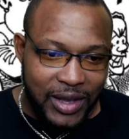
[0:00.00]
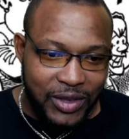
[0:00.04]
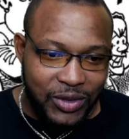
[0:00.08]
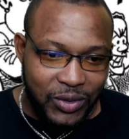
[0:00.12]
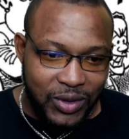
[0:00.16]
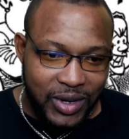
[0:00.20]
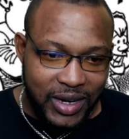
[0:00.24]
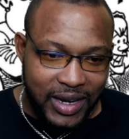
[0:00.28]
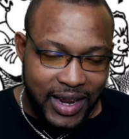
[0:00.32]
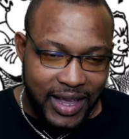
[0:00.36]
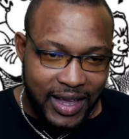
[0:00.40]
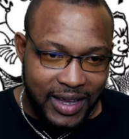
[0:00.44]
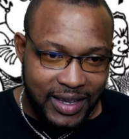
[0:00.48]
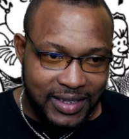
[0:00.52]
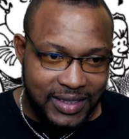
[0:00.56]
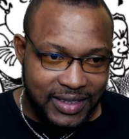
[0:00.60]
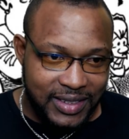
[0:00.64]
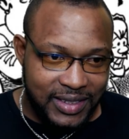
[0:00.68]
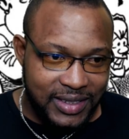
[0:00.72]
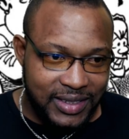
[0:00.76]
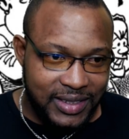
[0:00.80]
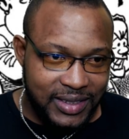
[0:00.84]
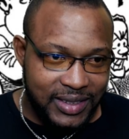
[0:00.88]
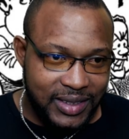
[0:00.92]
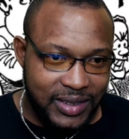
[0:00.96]
to the
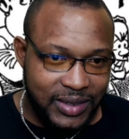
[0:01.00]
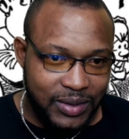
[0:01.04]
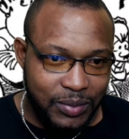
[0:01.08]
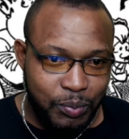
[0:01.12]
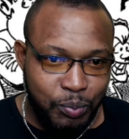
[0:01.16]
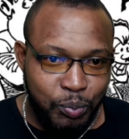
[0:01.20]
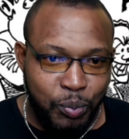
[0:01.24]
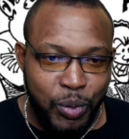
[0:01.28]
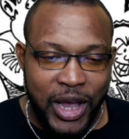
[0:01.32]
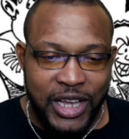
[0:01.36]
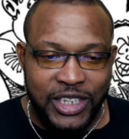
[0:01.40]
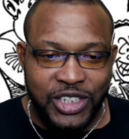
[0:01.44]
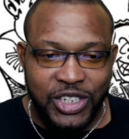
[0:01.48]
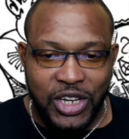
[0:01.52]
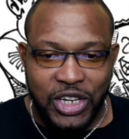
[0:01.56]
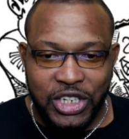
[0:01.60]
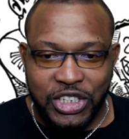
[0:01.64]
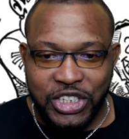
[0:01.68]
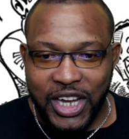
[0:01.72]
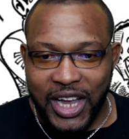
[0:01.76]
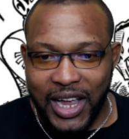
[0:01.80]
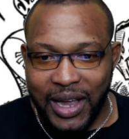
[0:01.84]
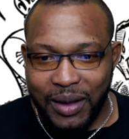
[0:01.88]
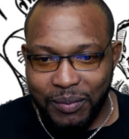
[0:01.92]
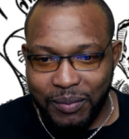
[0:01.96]
next. Petro
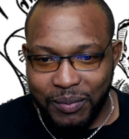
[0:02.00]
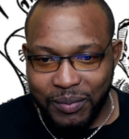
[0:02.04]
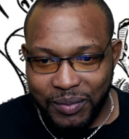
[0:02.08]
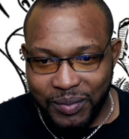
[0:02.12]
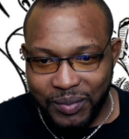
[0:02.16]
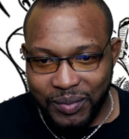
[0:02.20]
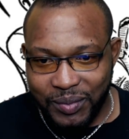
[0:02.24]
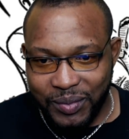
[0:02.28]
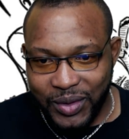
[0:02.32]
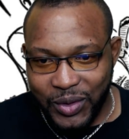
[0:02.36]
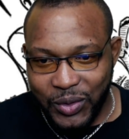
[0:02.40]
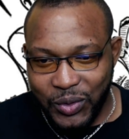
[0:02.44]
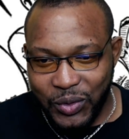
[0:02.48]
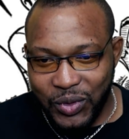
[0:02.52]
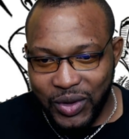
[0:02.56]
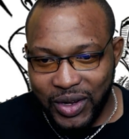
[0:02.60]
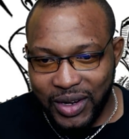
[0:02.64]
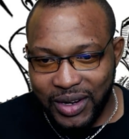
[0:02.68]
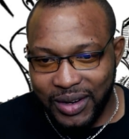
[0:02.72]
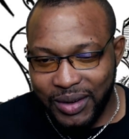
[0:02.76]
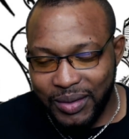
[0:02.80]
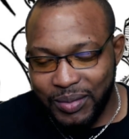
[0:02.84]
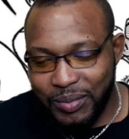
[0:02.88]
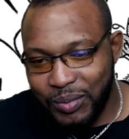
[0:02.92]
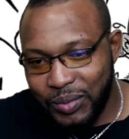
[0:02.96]
Jam.
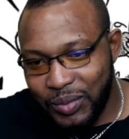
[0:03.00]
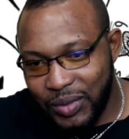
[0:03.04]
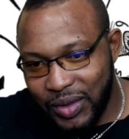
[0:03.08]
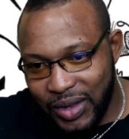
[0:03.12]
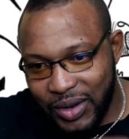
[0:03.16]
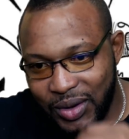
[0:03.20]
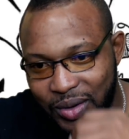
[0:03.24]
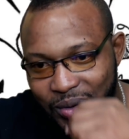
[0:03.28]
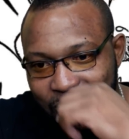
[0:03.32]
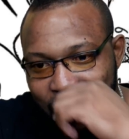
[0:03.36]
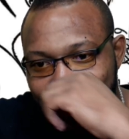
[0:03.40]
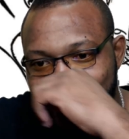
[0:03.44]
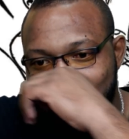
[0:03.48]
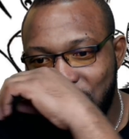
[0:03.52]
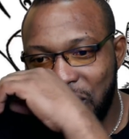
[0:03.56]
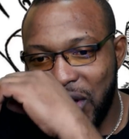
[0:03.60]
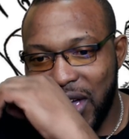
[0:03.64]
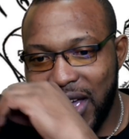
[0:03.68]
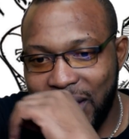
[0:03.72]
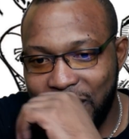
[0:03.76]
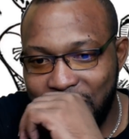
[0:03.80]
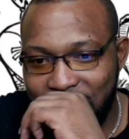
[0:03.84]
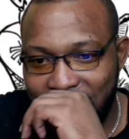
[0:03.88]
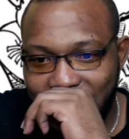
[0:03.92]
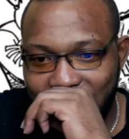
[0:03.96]
The boy,
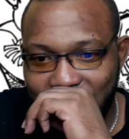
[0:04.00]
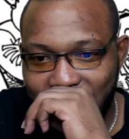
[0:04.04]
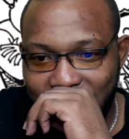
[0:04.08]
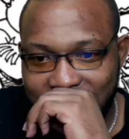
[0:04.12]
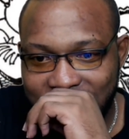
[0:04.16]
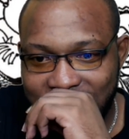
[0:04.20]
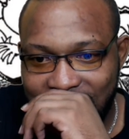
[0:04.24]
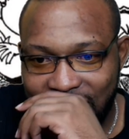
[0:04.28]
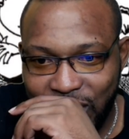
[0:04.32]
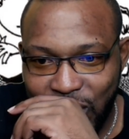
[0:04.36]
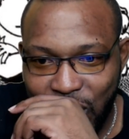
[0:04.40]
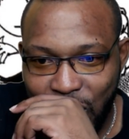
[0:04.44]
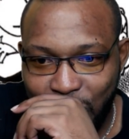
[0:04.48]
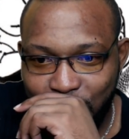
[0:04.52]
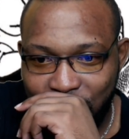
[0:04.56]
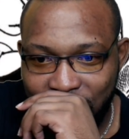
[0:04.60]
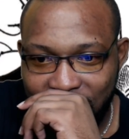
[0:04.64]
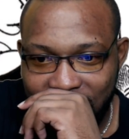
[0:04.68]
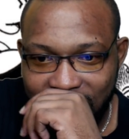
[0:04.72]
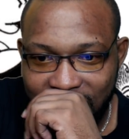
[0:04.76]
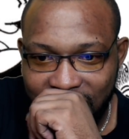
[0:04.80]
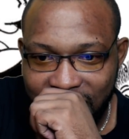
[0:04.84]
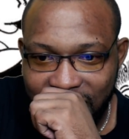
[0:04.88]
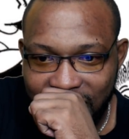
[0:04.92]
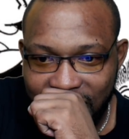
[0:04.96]
I don't know. It's a
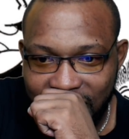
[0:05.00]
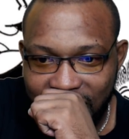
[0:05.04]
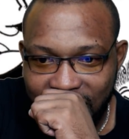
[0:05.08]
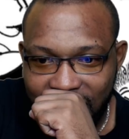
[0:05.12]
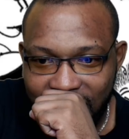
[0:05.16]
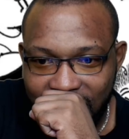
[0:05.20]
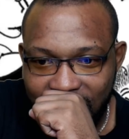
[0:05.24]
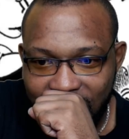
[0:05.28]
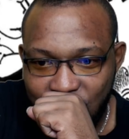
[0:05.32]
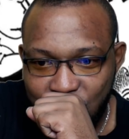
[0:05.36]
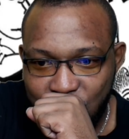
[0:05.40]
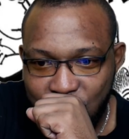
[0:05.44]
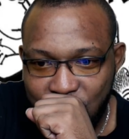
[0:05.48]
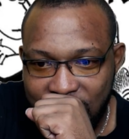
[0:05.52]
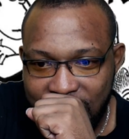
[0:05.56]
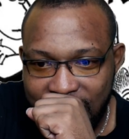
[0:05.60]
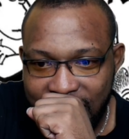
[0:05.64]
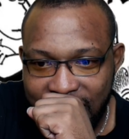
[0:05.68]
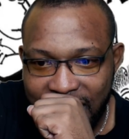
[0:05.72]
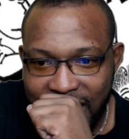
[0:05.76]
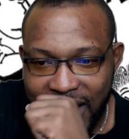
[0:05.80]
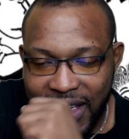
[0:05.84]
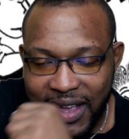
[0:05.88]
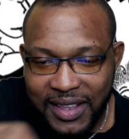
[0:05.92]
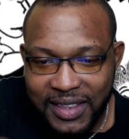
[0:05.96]
dopey. Ruel
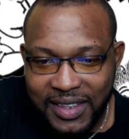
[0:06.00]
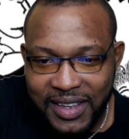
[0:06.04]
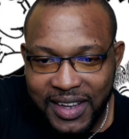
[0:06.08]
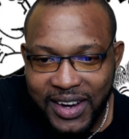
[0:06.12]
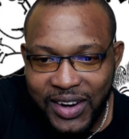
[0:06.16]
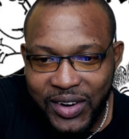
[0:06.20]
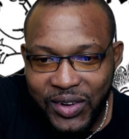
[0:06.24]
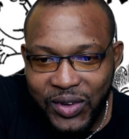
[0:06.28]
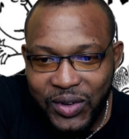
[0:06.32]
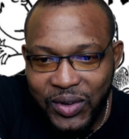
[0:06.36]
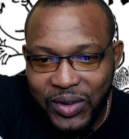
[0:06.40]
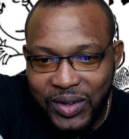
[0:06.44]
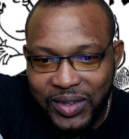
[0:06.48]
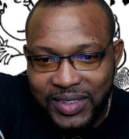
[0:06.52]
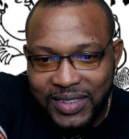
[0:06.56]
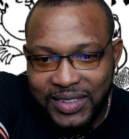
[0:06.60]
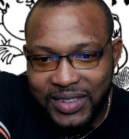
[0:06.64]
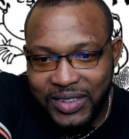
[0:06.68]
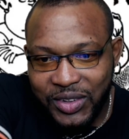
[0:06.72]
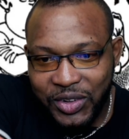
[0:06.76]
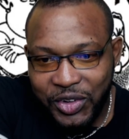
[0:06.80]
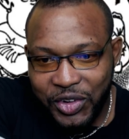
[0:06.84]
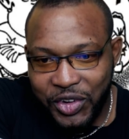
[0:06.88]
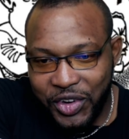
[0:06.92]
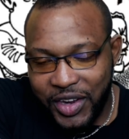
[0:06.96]
and House.
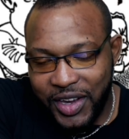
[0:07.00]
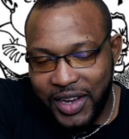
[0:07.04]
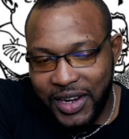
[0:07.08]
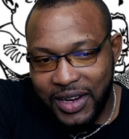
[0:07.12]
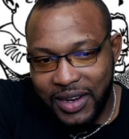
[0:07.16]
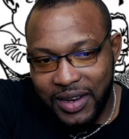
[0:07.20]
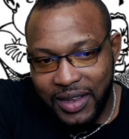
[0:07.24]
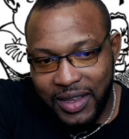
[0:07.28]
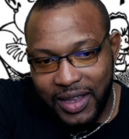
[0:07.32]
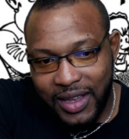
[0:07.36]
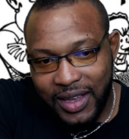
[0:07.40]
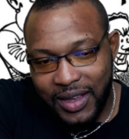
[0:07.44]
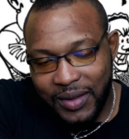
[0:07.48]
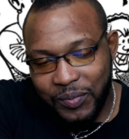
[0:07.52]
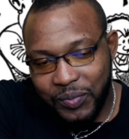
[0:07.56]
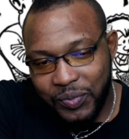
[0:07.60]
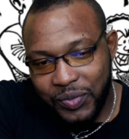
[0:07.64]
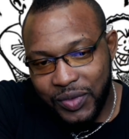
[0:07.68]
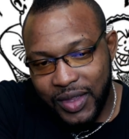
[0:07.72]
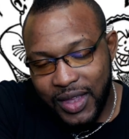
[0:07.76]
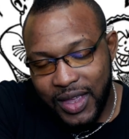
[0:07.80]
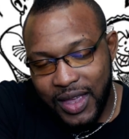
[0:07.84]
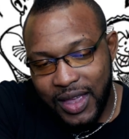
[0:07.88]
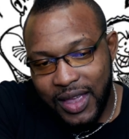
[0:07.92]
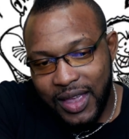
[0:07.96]
Greed.
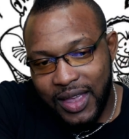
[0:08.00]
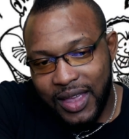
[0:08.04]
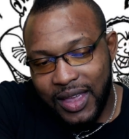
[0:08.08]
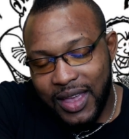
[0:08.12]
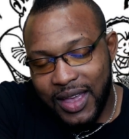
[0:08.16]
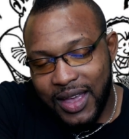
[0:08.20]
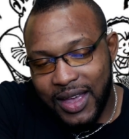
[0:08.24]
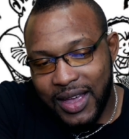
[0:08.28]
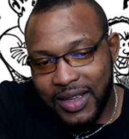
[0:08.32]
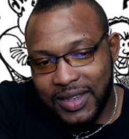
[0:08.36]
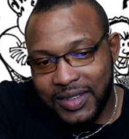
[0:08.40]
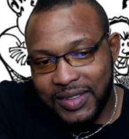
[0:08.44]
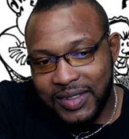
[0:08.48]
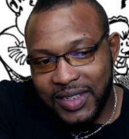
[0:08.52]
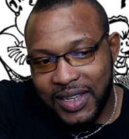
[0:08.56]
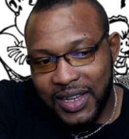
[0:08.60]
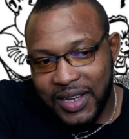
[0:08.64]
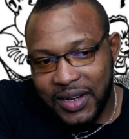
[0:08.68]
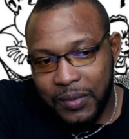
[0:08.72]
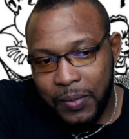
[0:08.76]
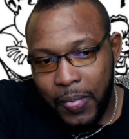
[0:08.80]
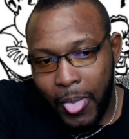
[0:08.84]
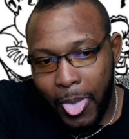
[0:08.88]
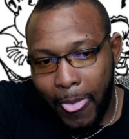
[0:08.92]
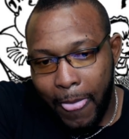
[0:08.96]
You
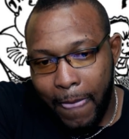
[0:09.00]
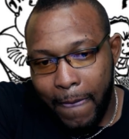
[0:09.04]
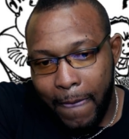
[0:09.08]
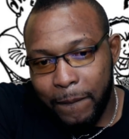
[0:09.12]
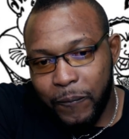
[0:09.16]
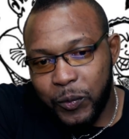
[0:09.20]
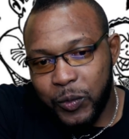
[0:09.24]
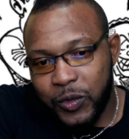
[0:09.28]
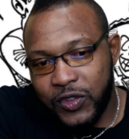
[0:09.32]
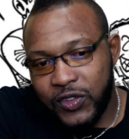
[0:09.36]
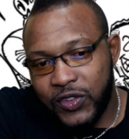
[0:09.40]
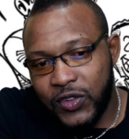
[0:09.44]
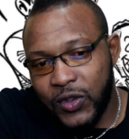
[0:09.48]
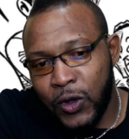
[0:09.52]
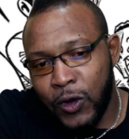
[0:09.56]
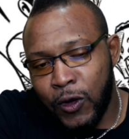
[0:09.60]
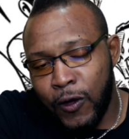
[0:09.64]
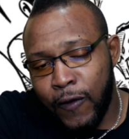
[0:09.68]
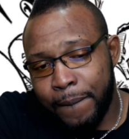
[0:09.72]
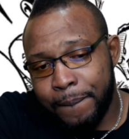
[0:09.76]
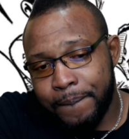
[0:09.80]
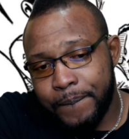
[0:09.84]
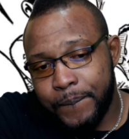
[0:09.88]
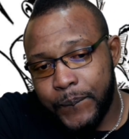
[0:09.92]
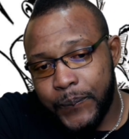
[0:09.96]
understand? So,